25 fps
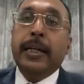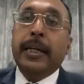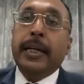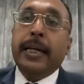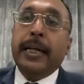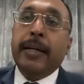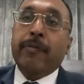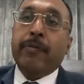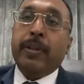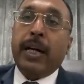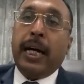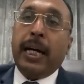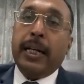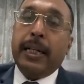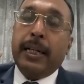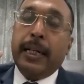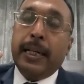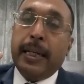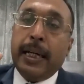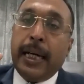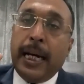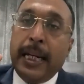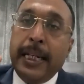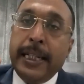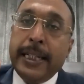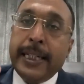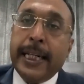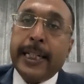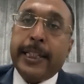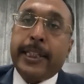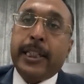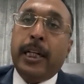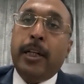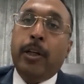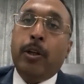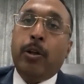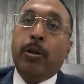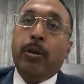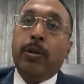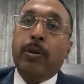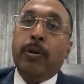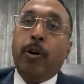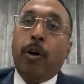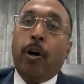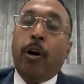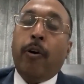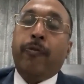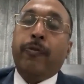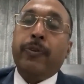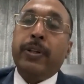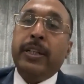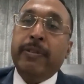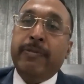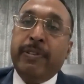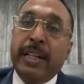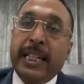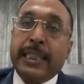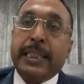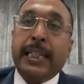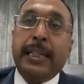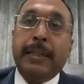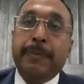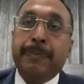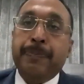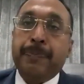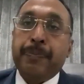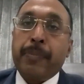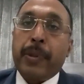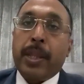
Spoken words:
If the allegation of evasion